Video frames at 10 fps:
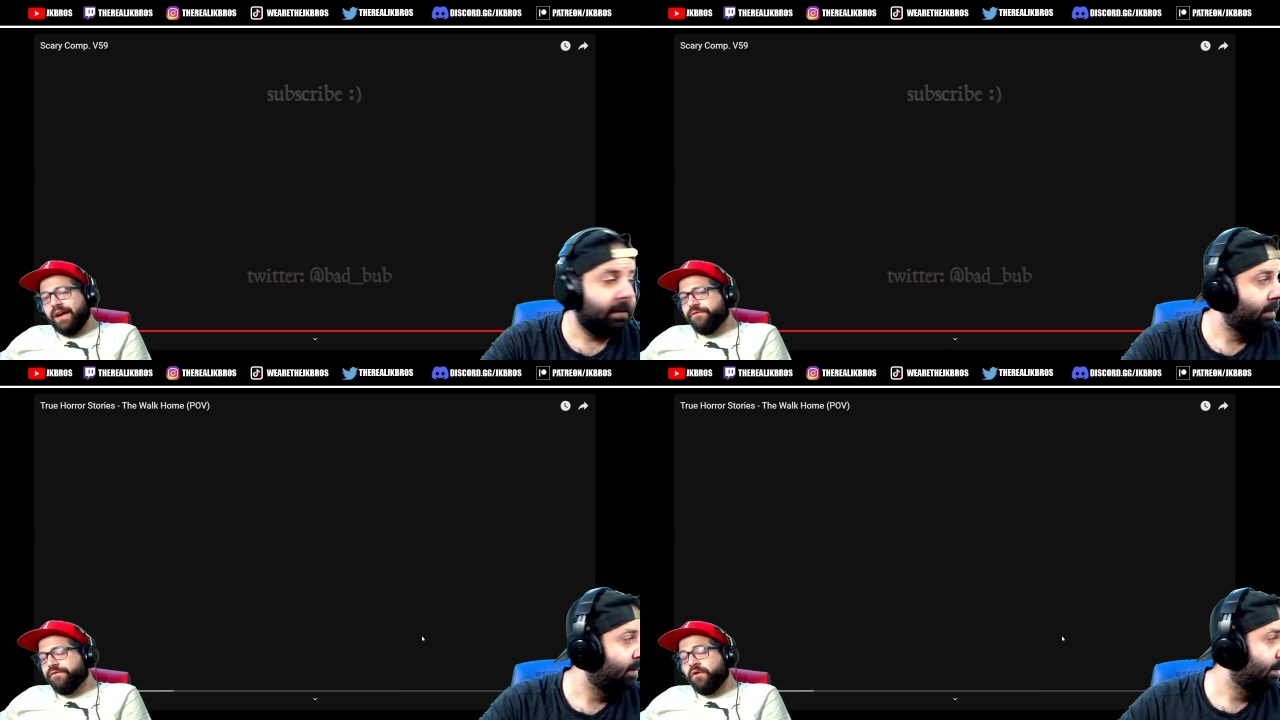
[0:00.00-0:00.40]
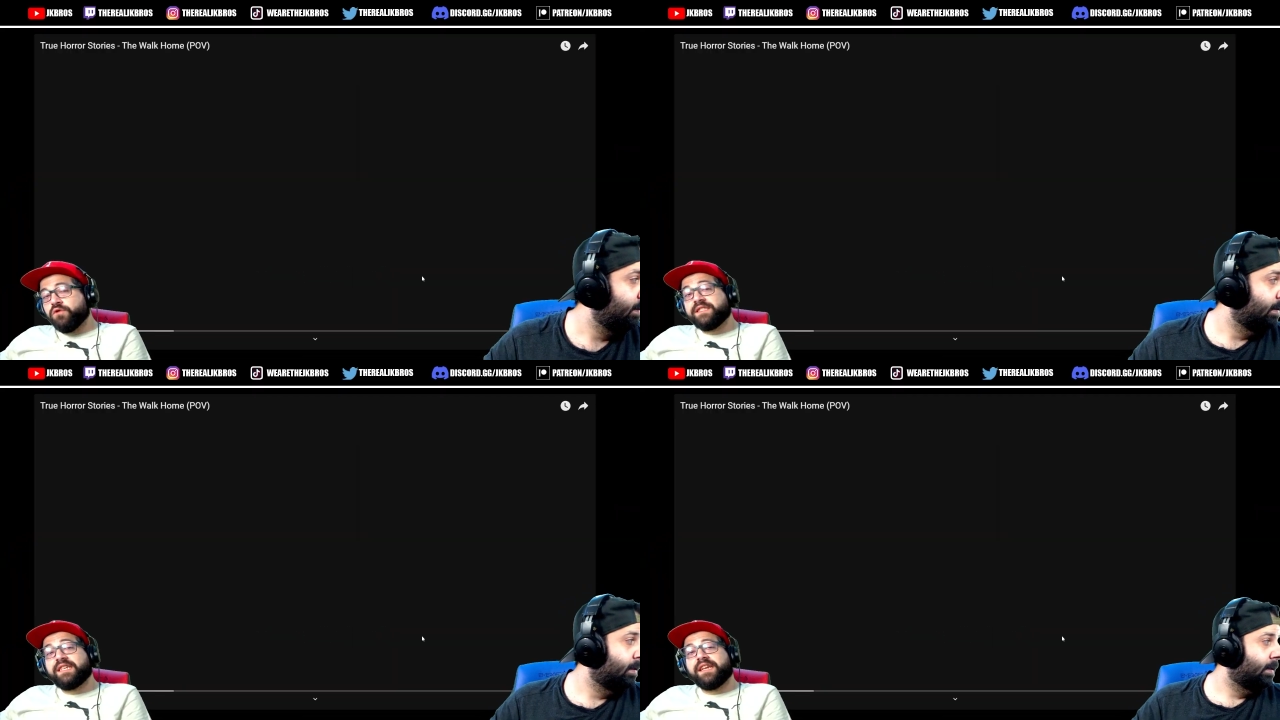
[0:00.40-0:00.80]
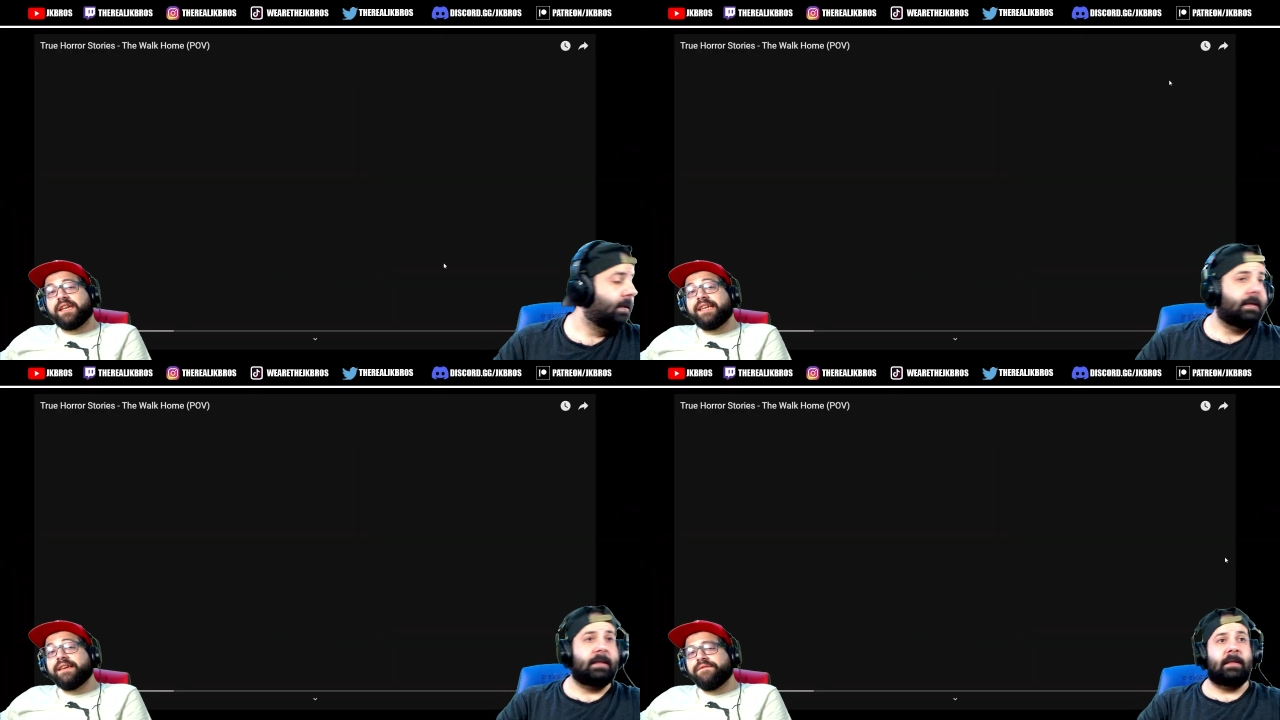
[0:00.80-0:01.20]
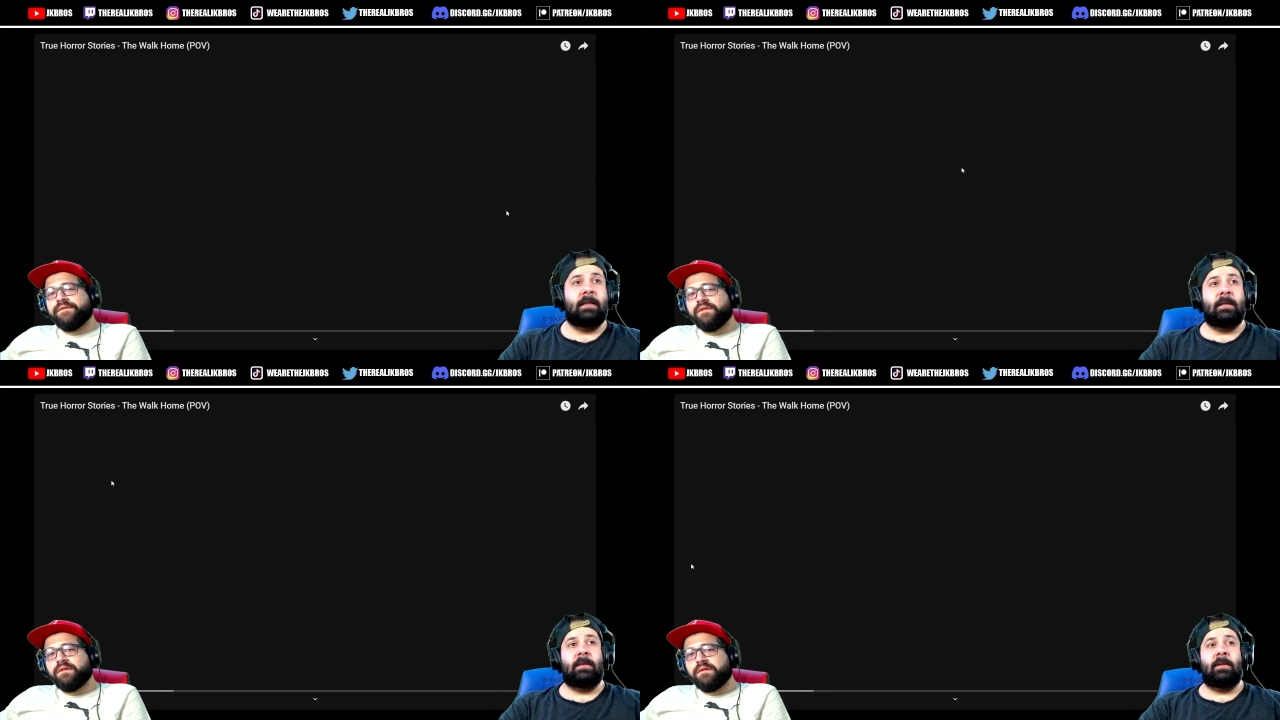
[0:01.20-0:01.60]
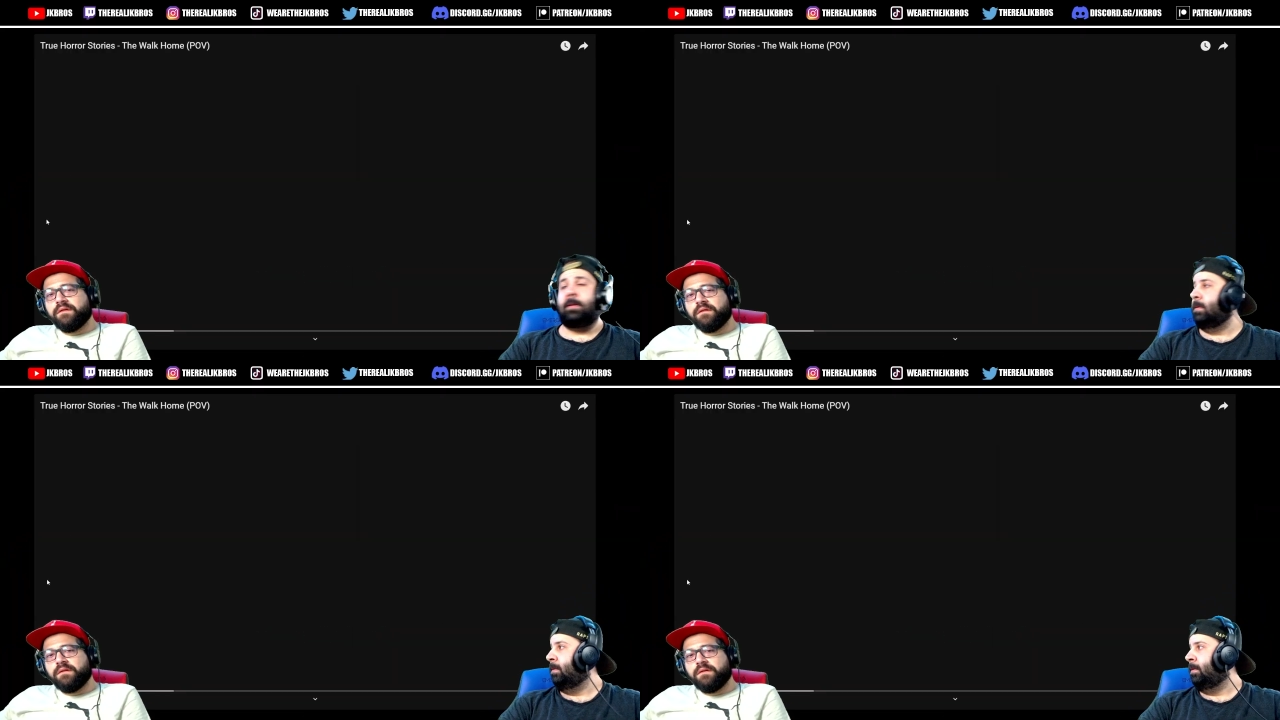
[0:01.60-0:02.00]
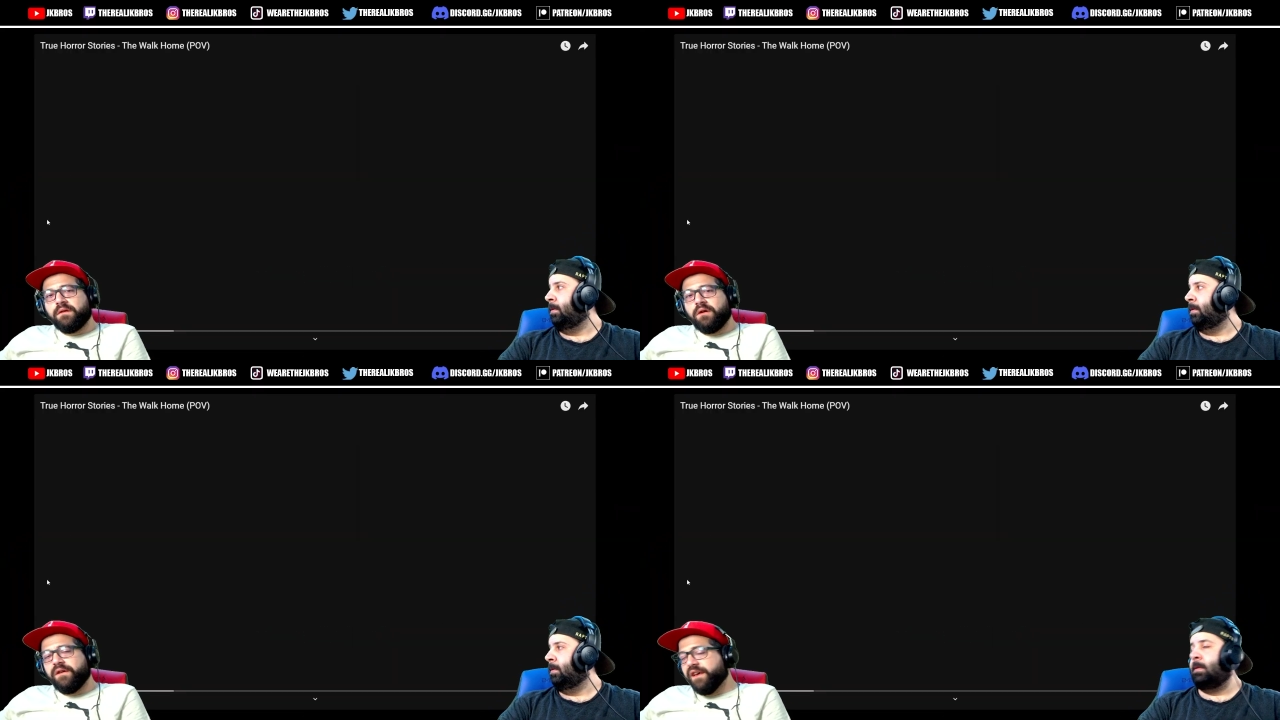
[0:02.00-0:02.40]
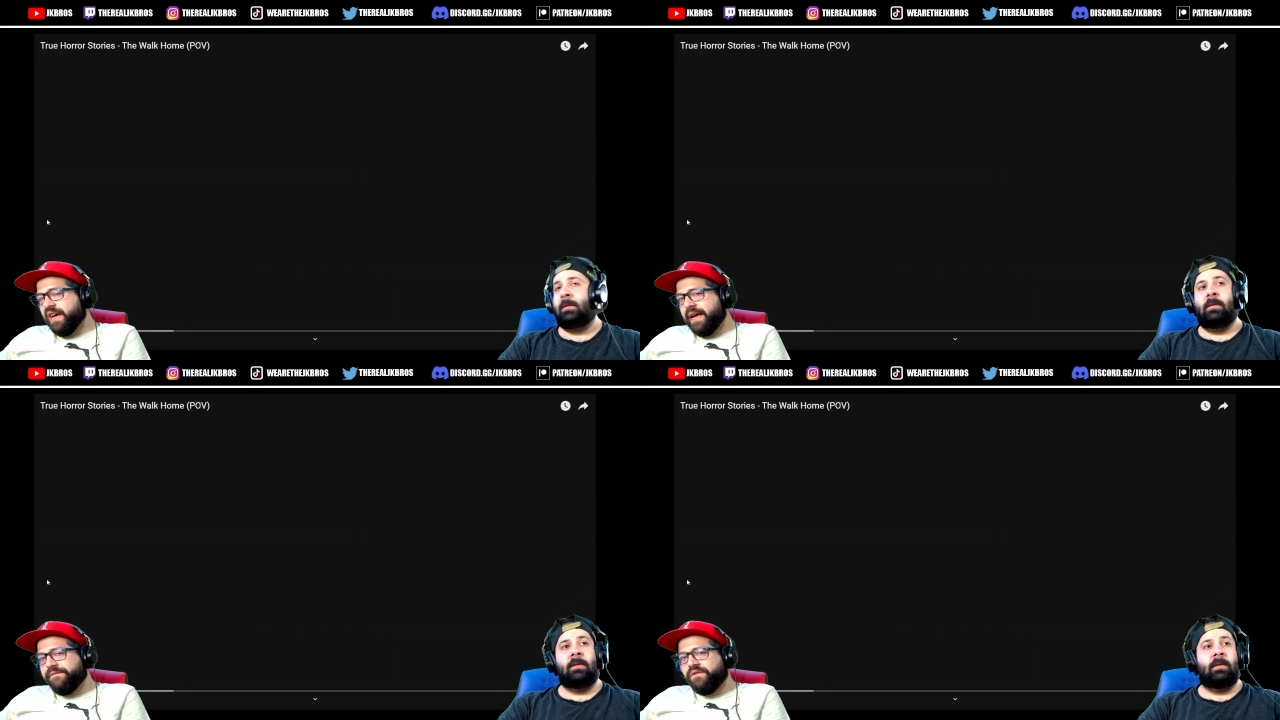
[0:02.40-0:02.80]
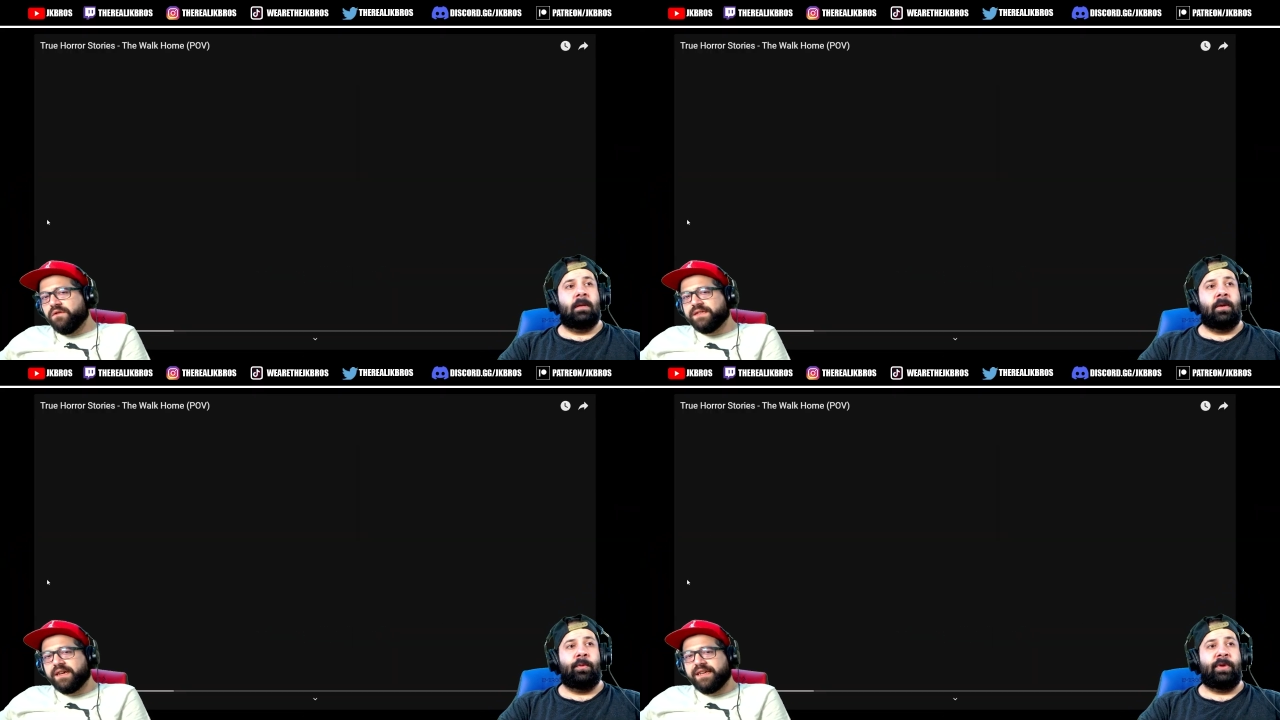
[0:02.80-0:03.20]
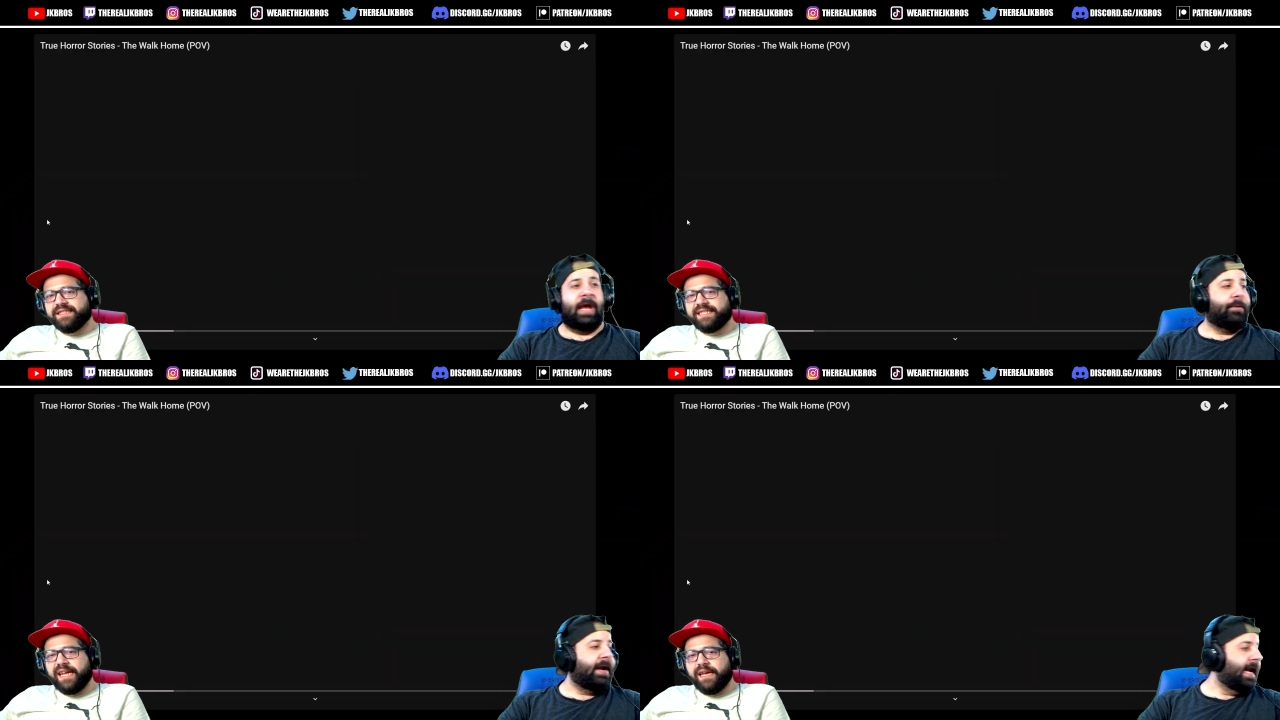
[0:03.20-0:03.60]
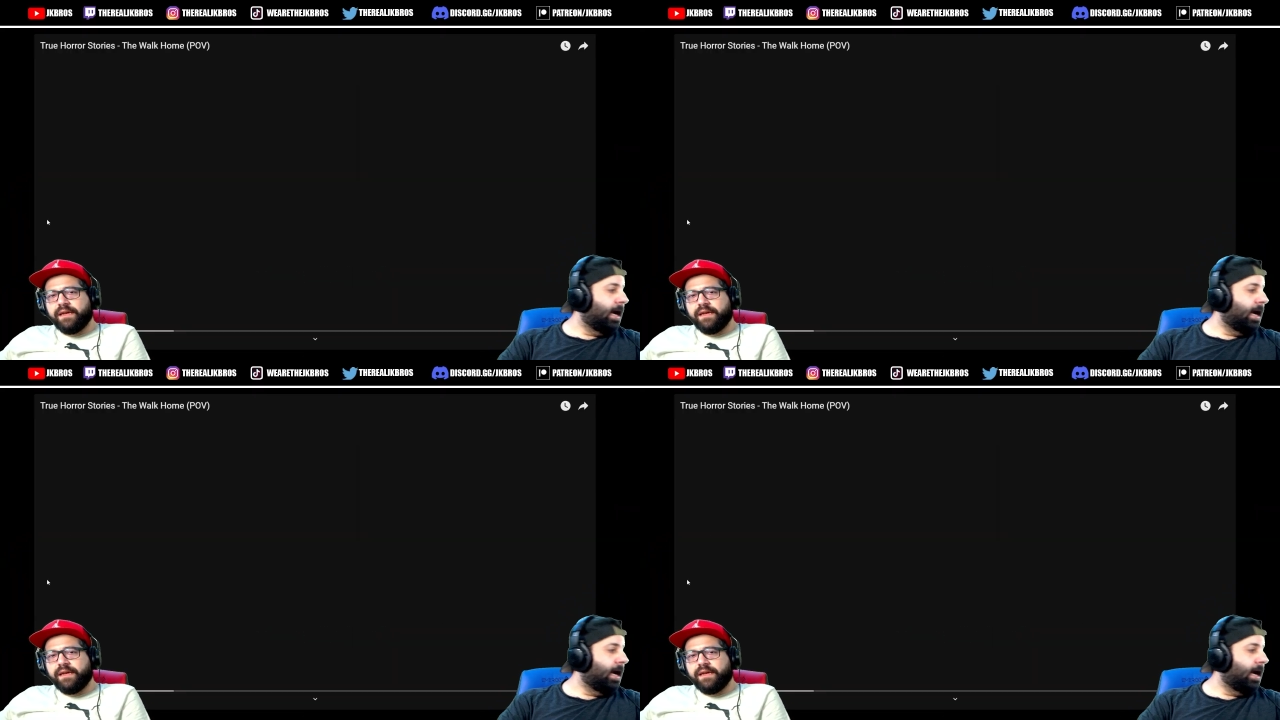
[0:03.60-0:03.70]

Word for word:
Speaker 1: headphones gonna leave, or the headphones are? yeah, right